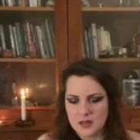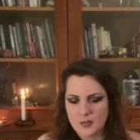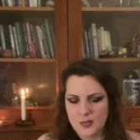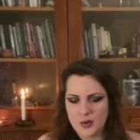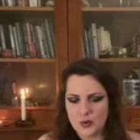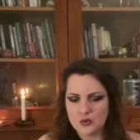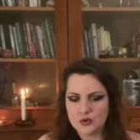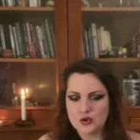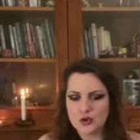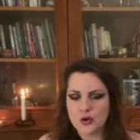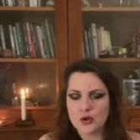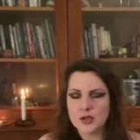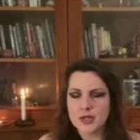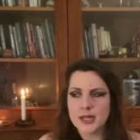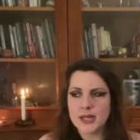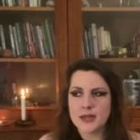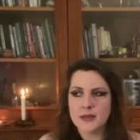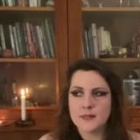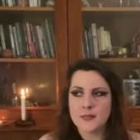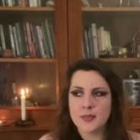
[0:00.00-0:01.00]

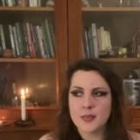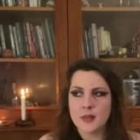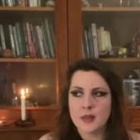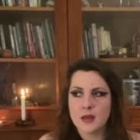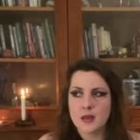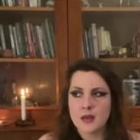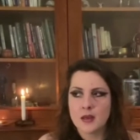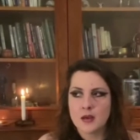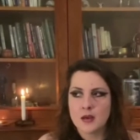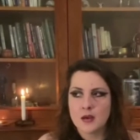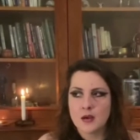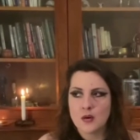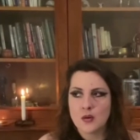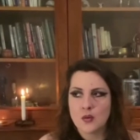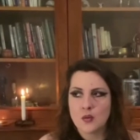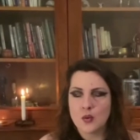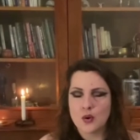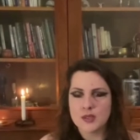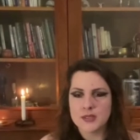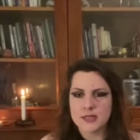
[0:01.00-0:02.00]
Plutone
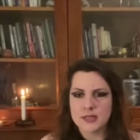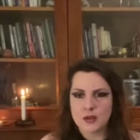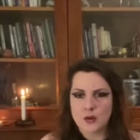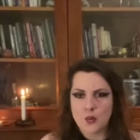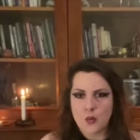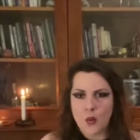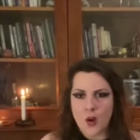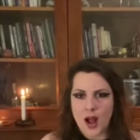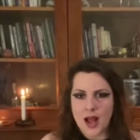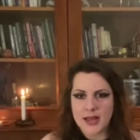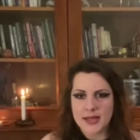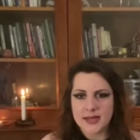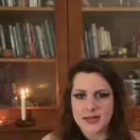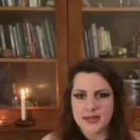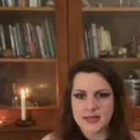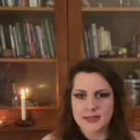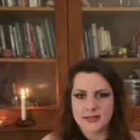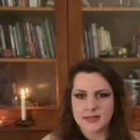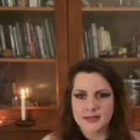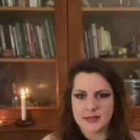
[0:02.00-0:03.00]
was a
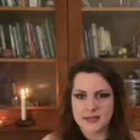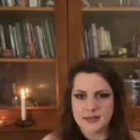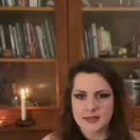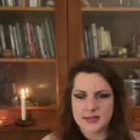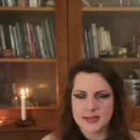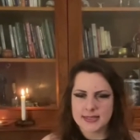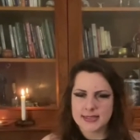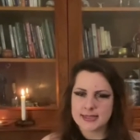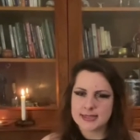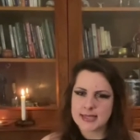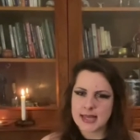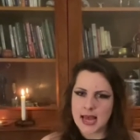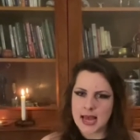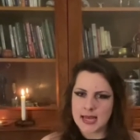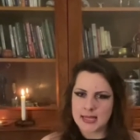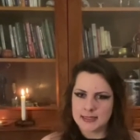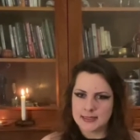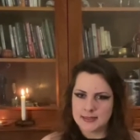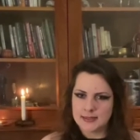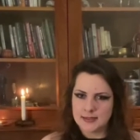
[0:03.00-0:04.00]
quiet,
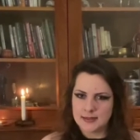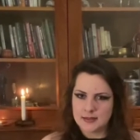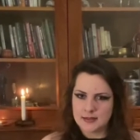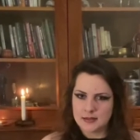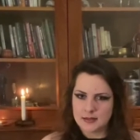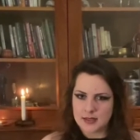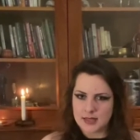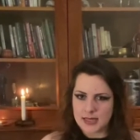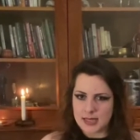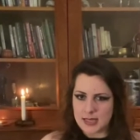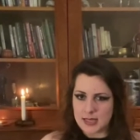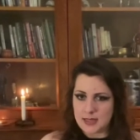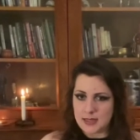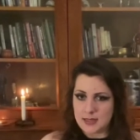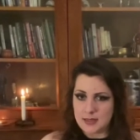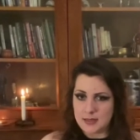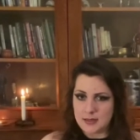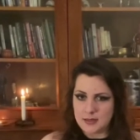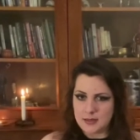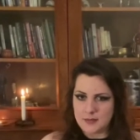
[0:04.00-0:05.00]
sad
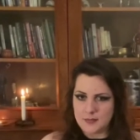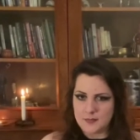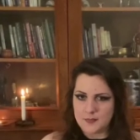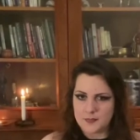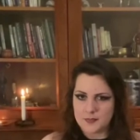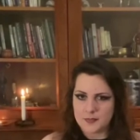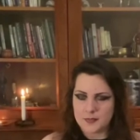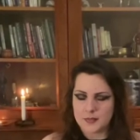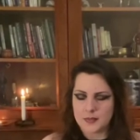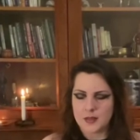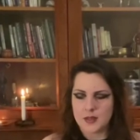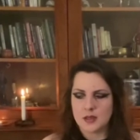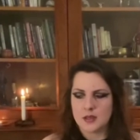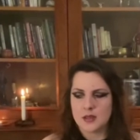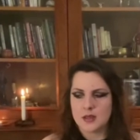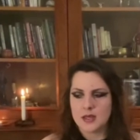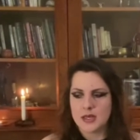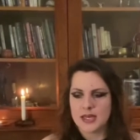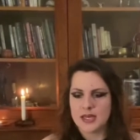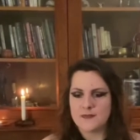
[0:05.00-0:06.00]
king.
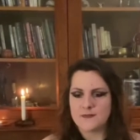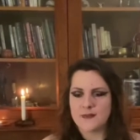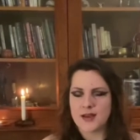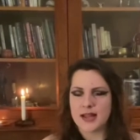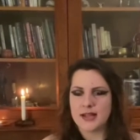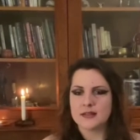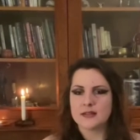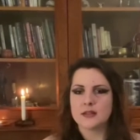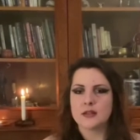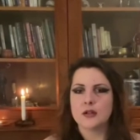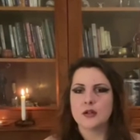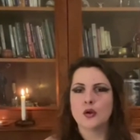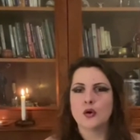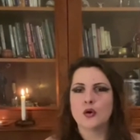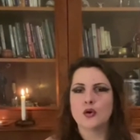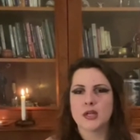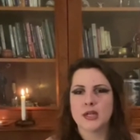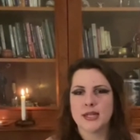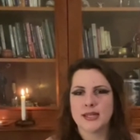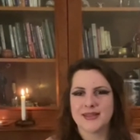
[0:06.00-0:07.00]
He felt
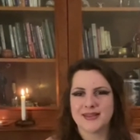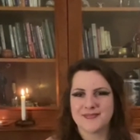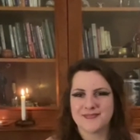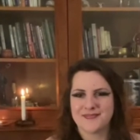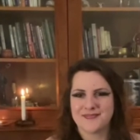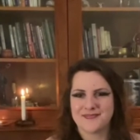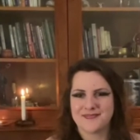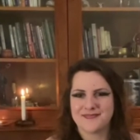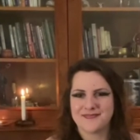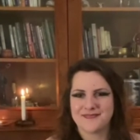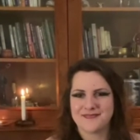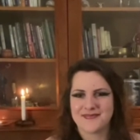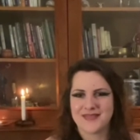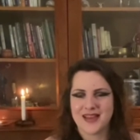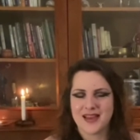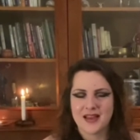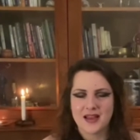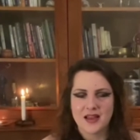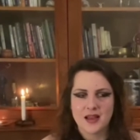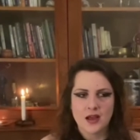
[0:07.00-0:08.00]
lonely.
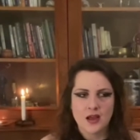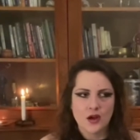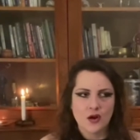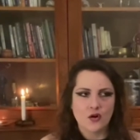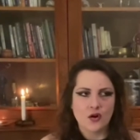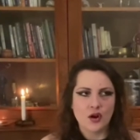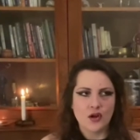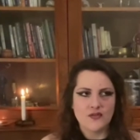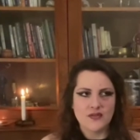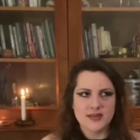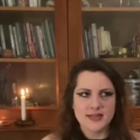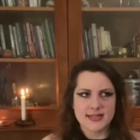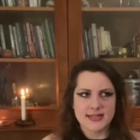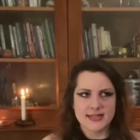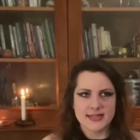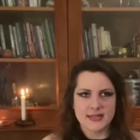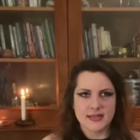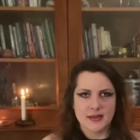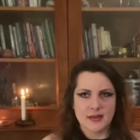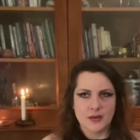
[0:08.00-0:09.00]
All of
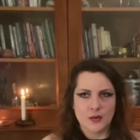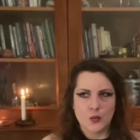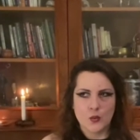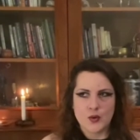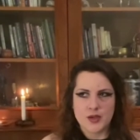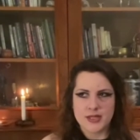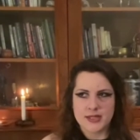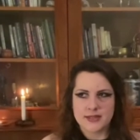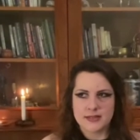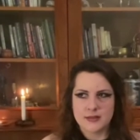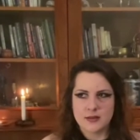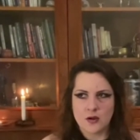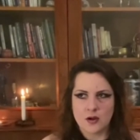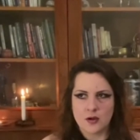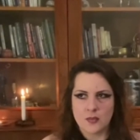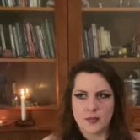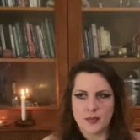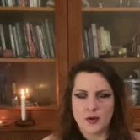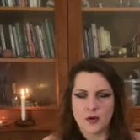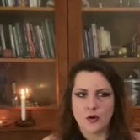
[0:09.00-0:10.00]
his uh,
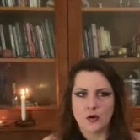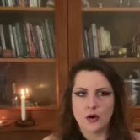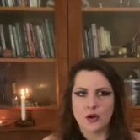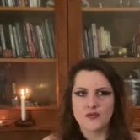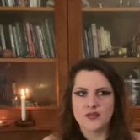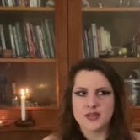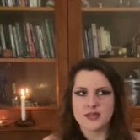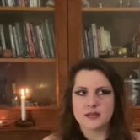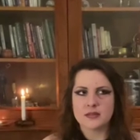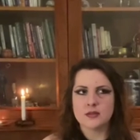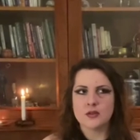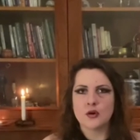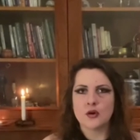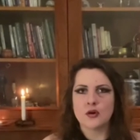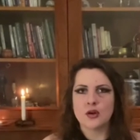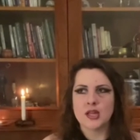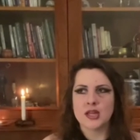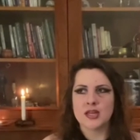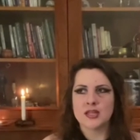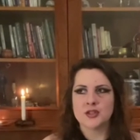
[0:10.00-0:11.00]
wisdom, all of his
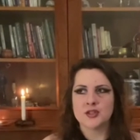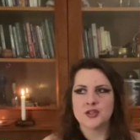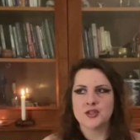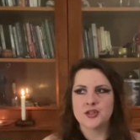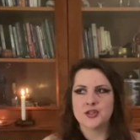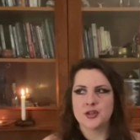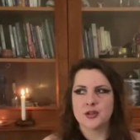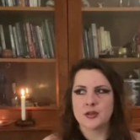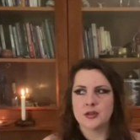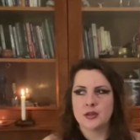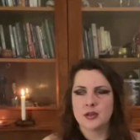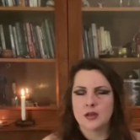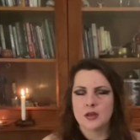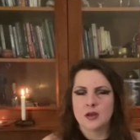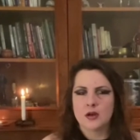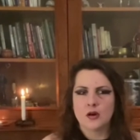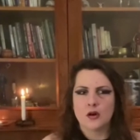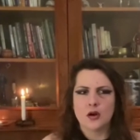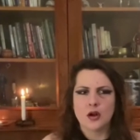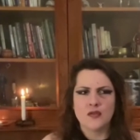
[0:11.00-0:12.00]
knowledge,
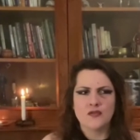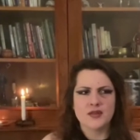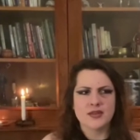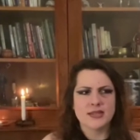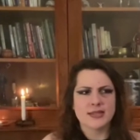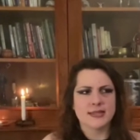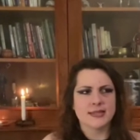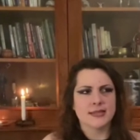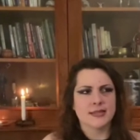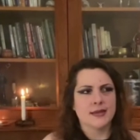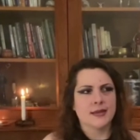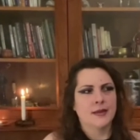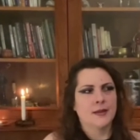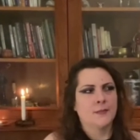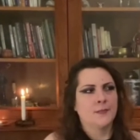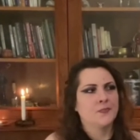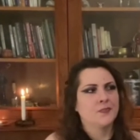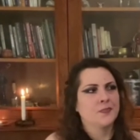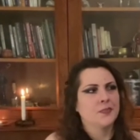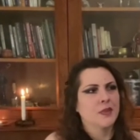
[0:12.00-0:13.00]
all of his
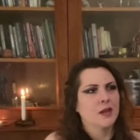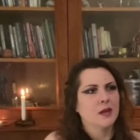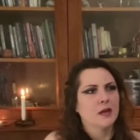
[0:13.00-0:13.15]
um,